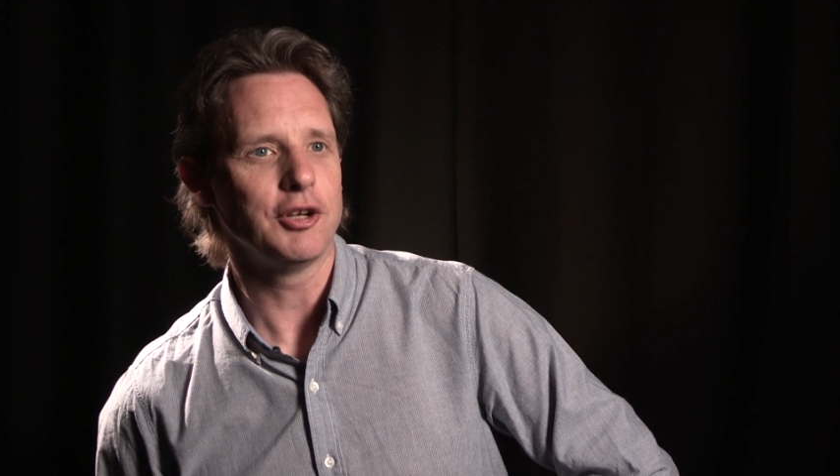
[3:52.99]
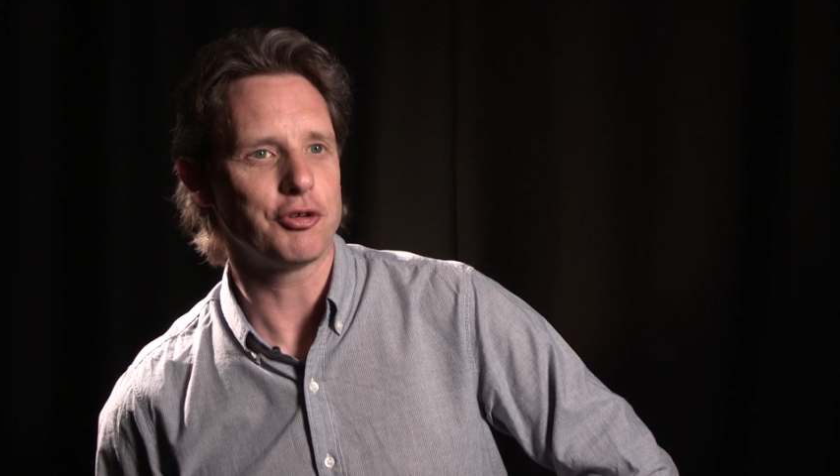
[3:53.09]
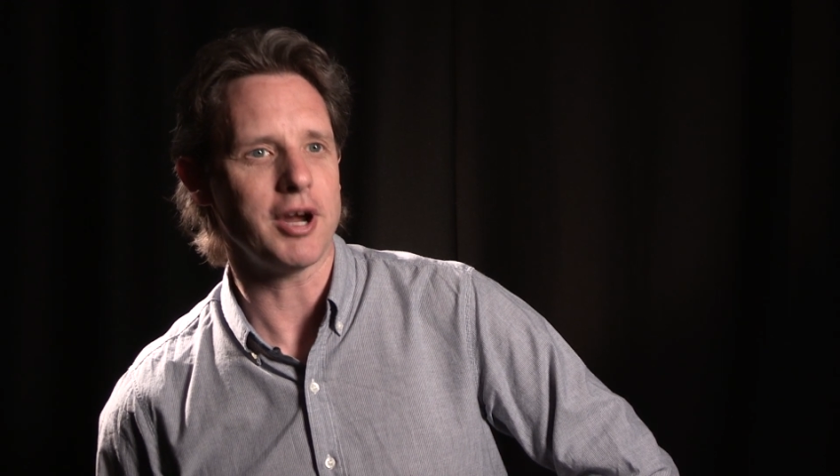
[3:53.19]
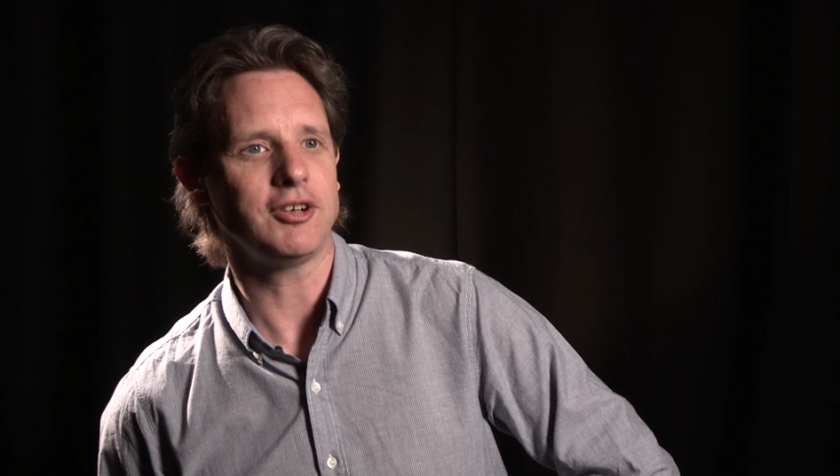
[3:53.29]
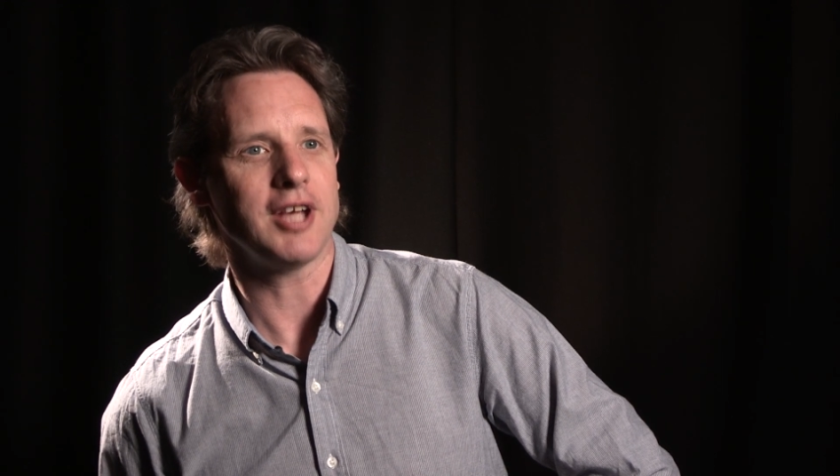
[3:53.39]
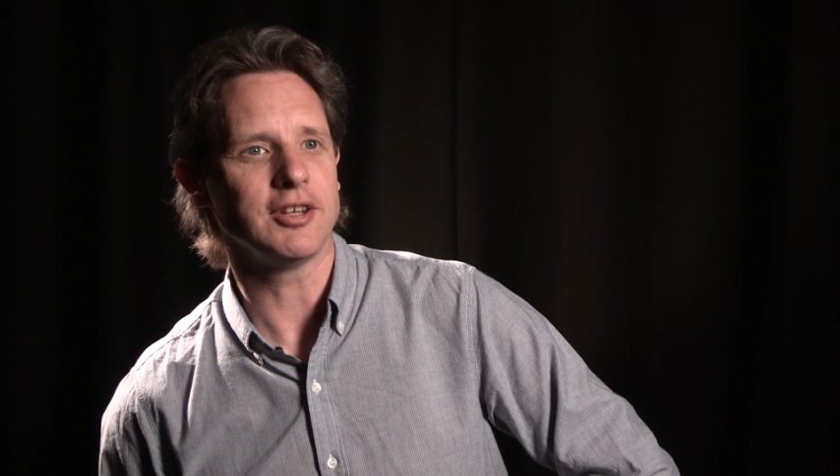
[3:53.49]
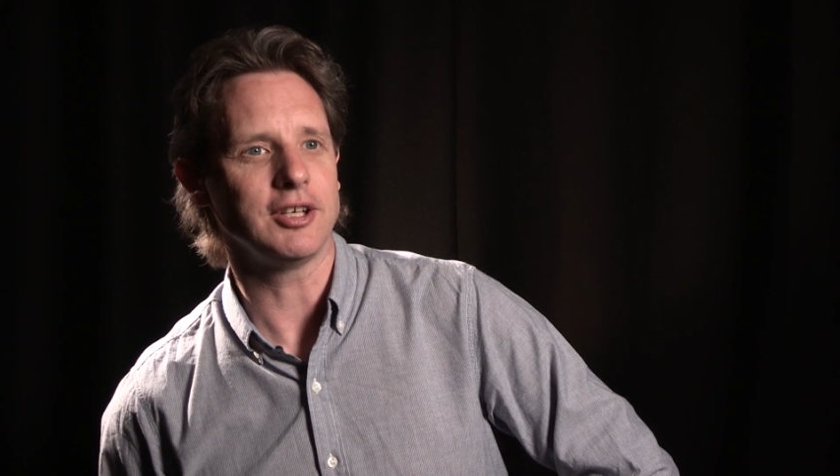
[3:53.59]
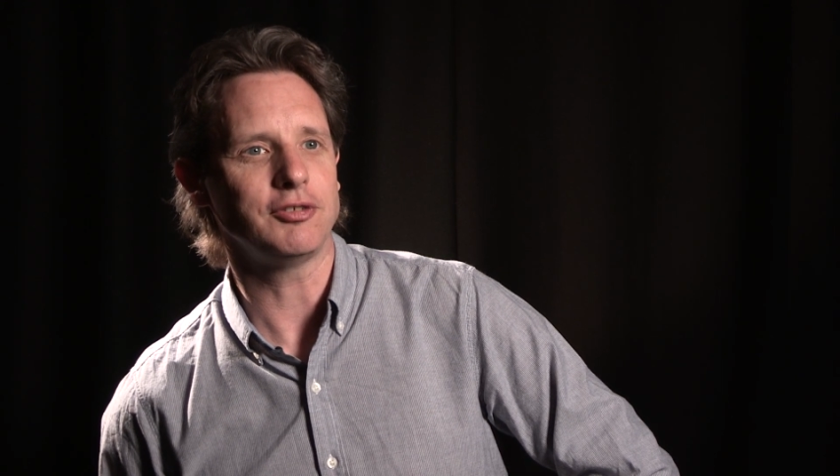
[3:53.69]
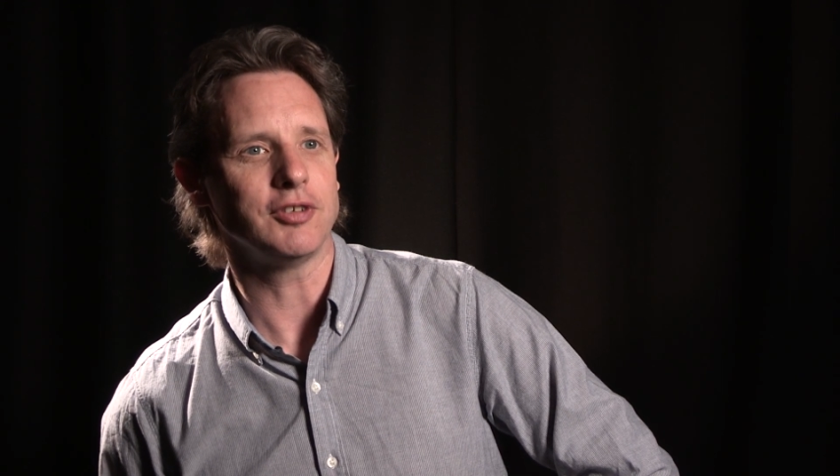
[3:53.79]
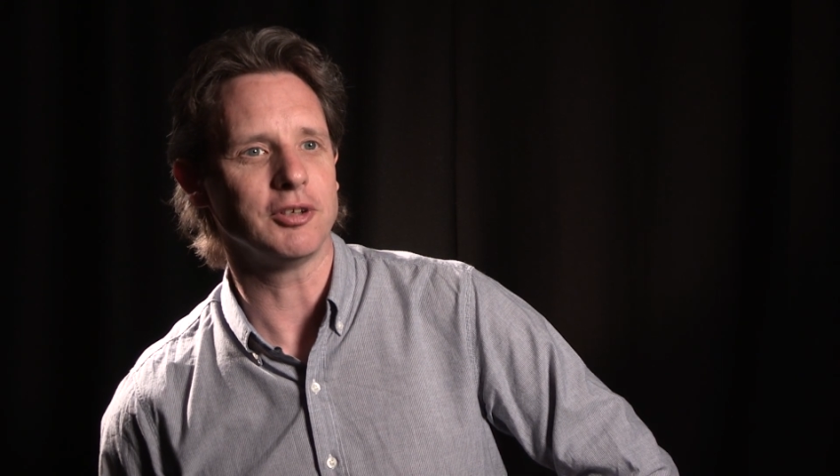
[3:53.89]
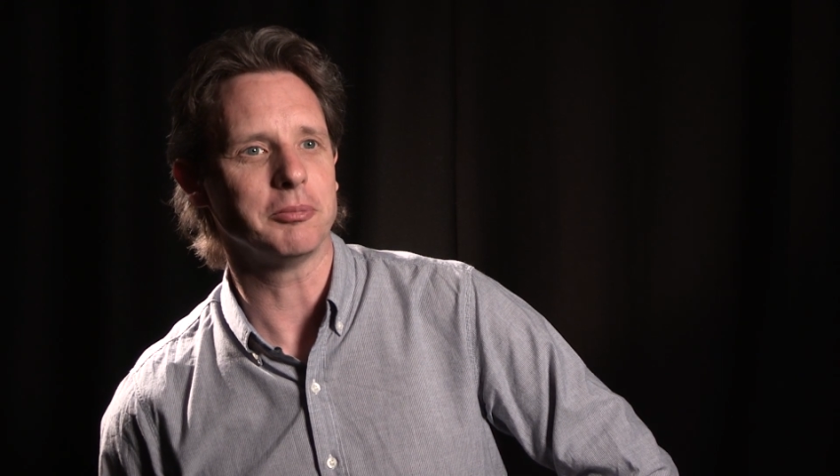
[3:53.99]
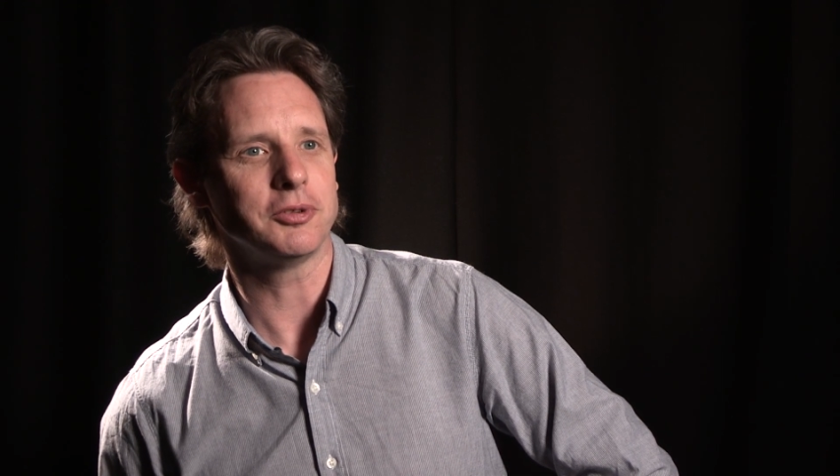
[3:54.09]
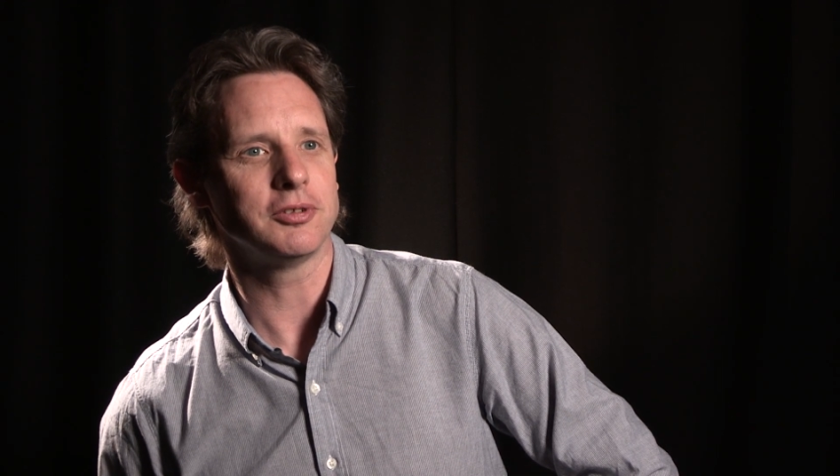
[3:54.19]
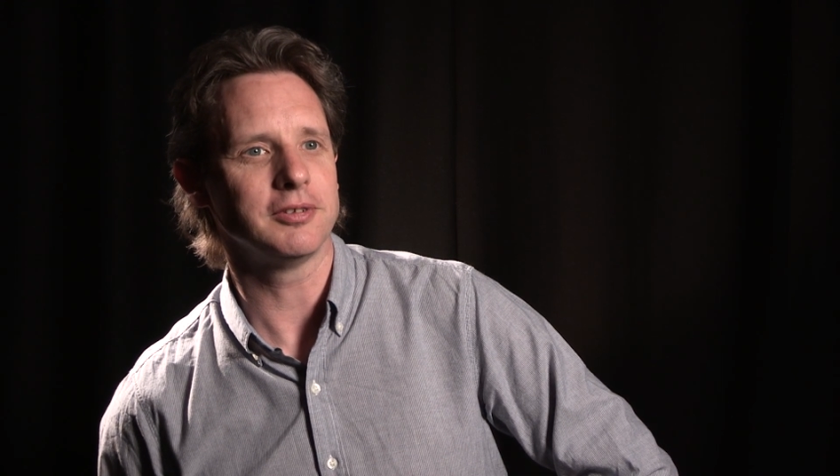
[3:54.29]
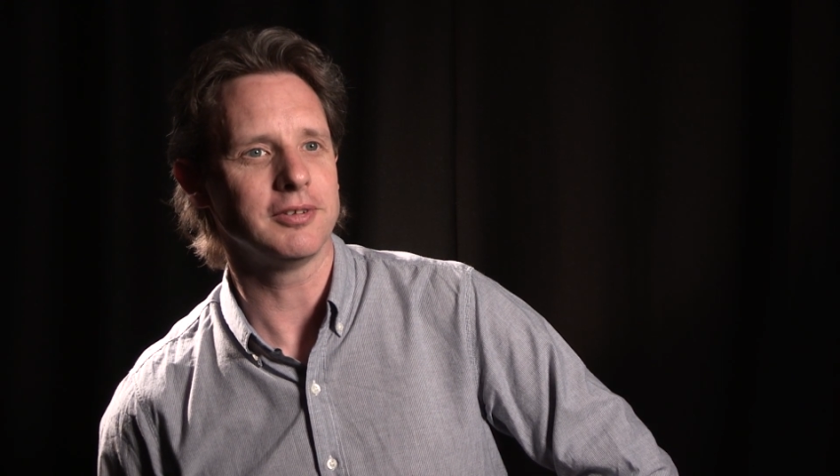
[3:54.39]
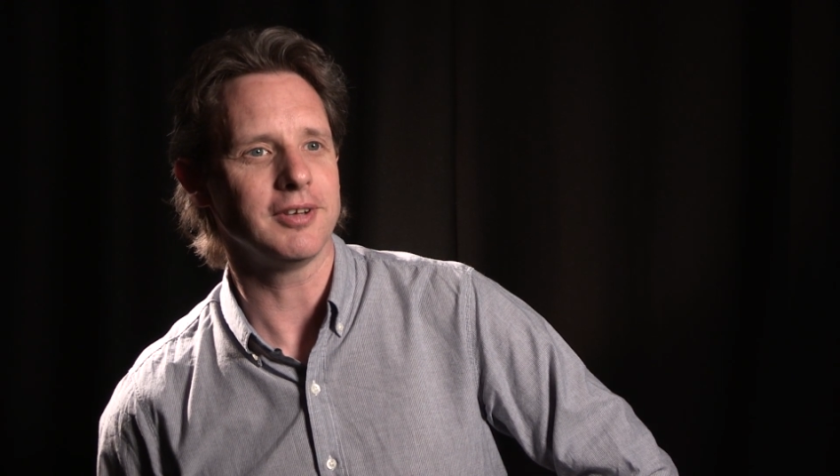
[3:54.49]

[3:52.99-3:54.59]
track down these films.